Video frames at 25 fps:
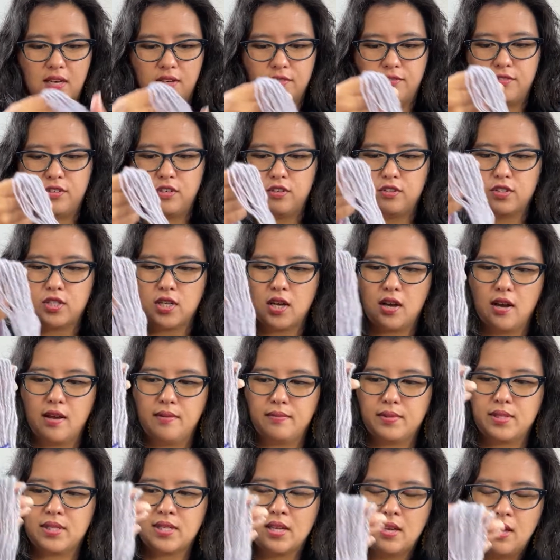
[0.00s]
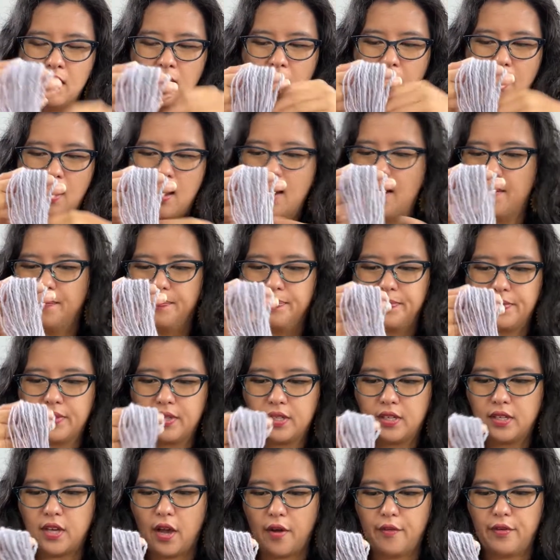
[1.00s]
a few times
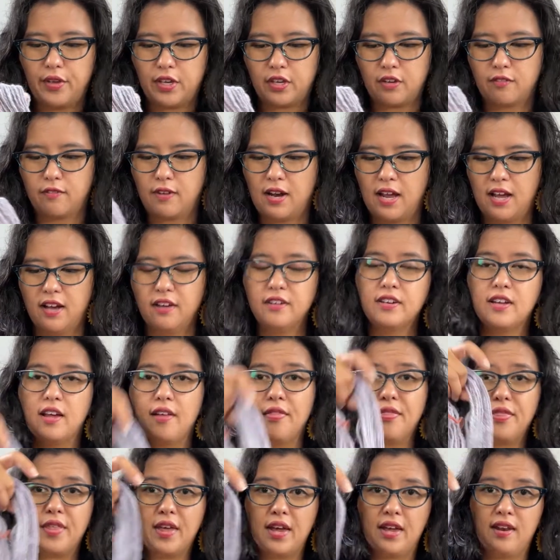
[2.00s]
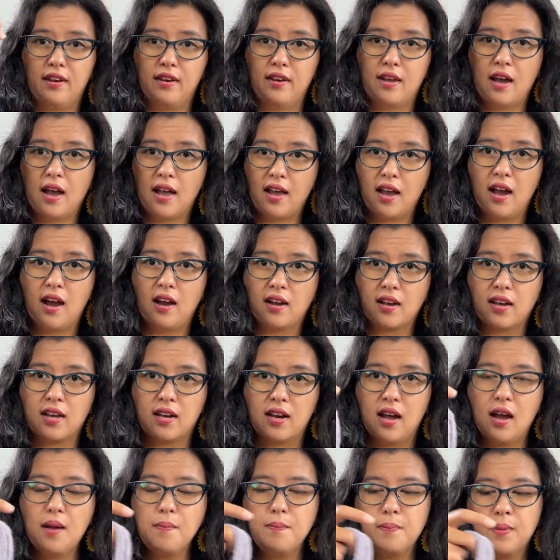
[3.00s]
going around, and then I hung it
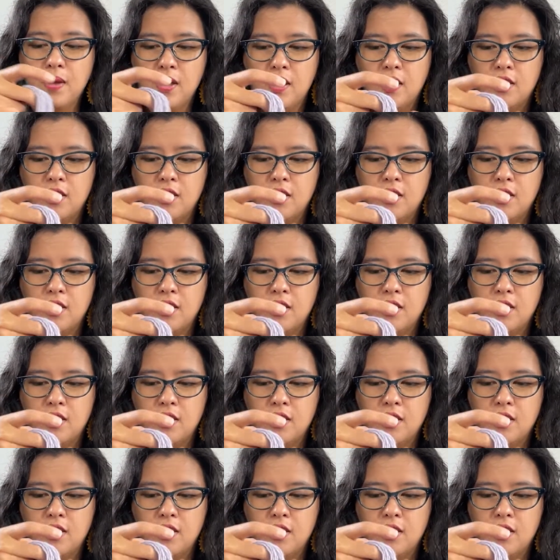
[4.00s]
up.